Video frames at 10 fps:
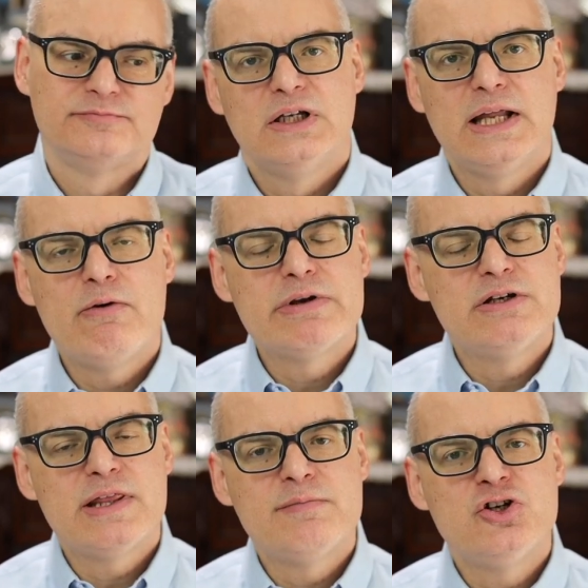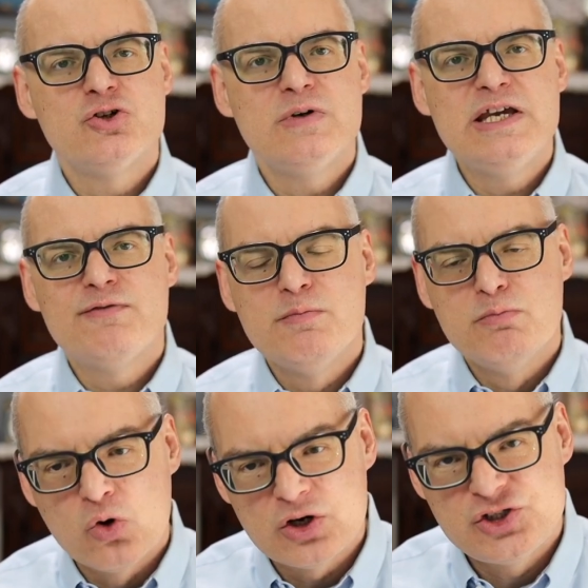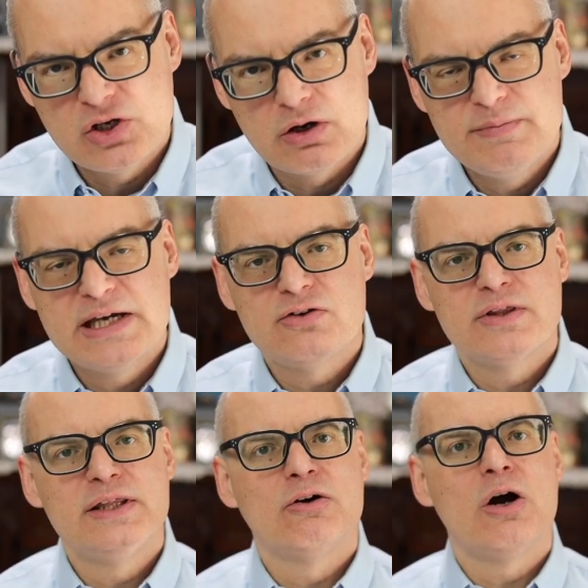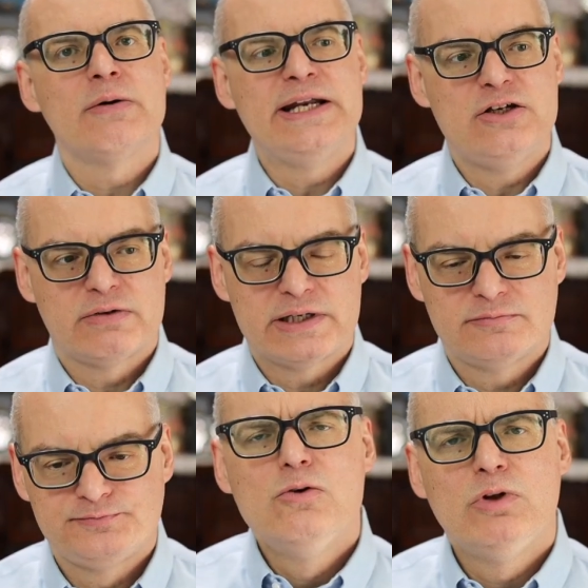allowing them to do even more gerrymandering than they're already doing.